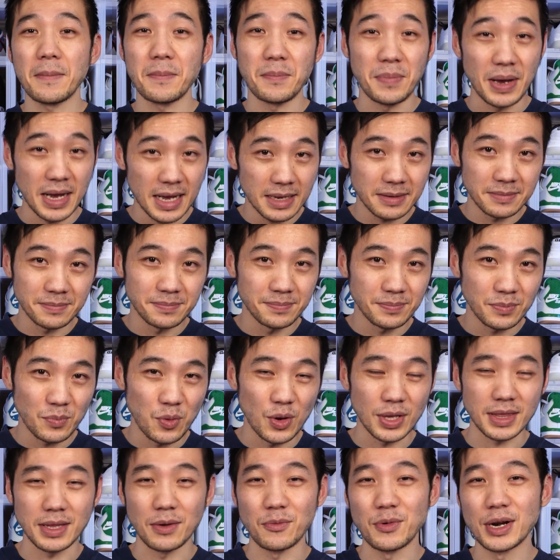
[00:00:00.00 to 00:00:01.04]
But
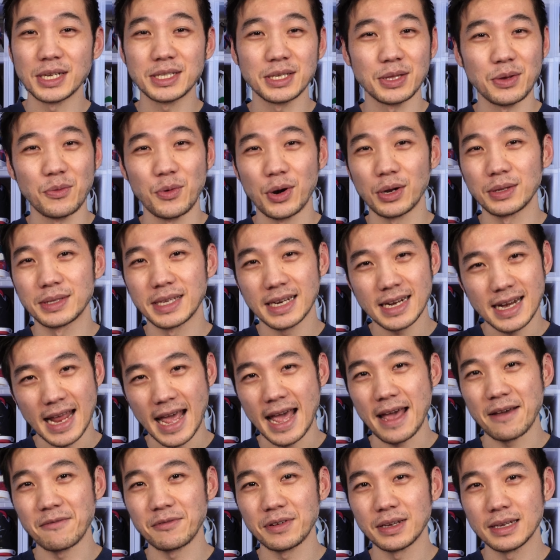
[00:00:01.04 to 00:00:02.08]
what the rest of the world didn't
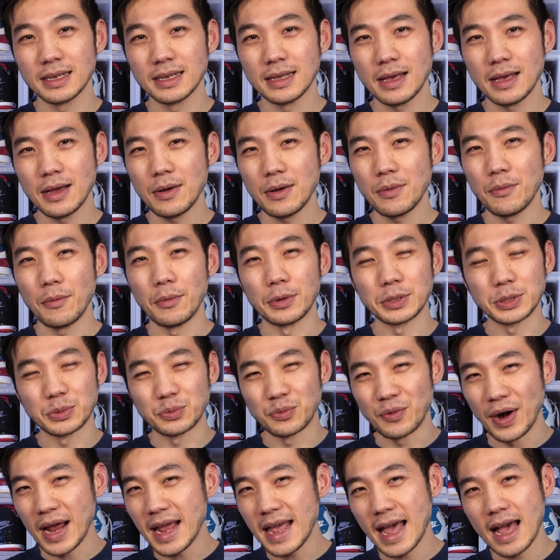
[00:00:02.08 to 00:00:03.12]
have was
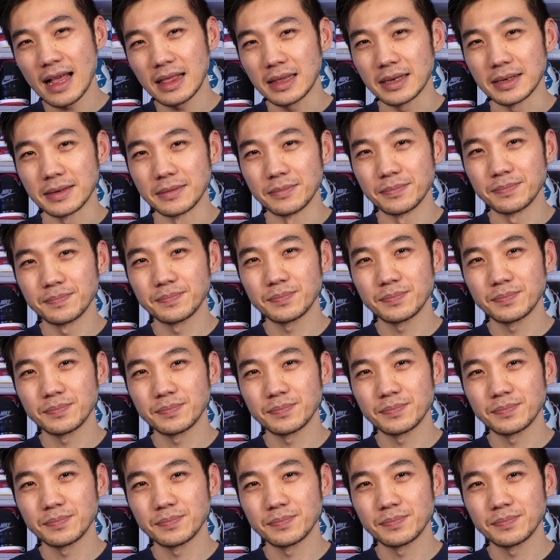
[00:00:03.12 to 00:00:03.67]
Ray Allen